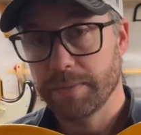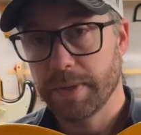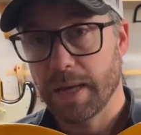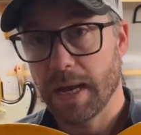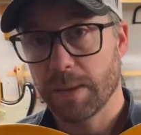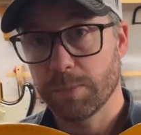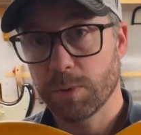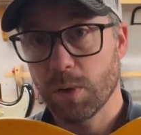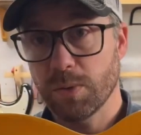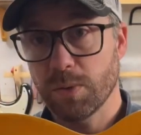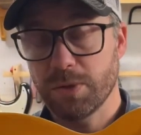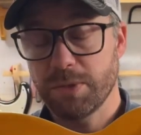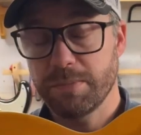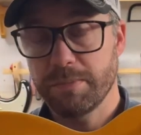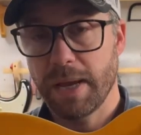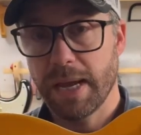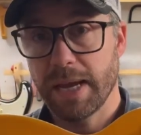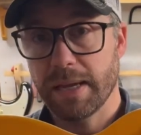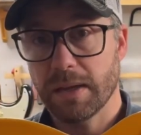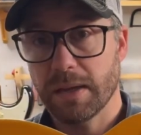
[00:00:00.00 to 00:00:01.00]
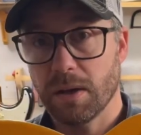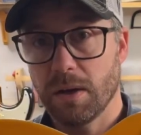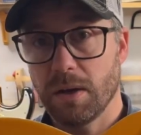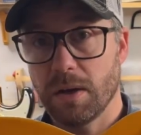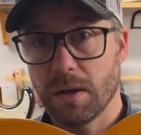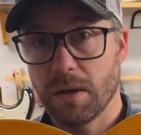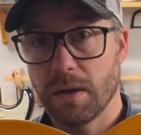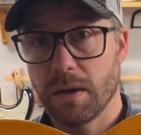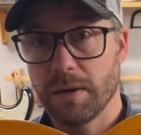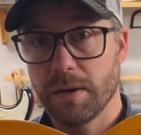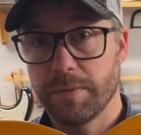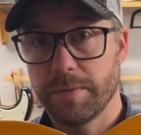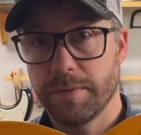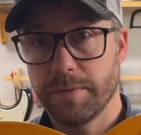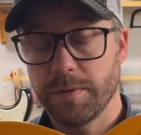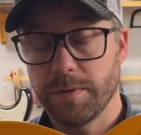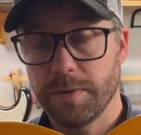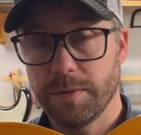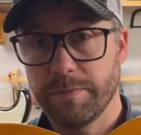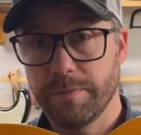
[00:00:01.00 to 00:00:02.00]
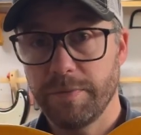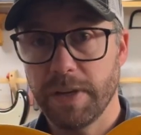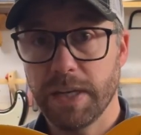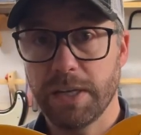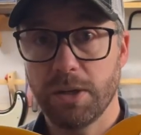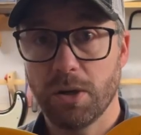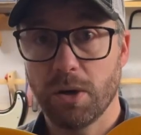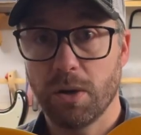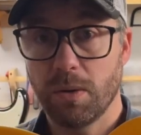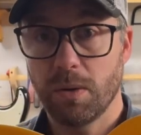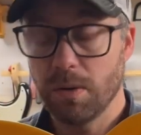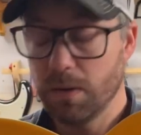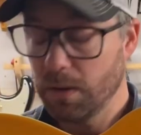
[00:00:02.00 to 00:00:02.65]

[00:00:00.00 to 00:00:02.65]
I'm going to make a video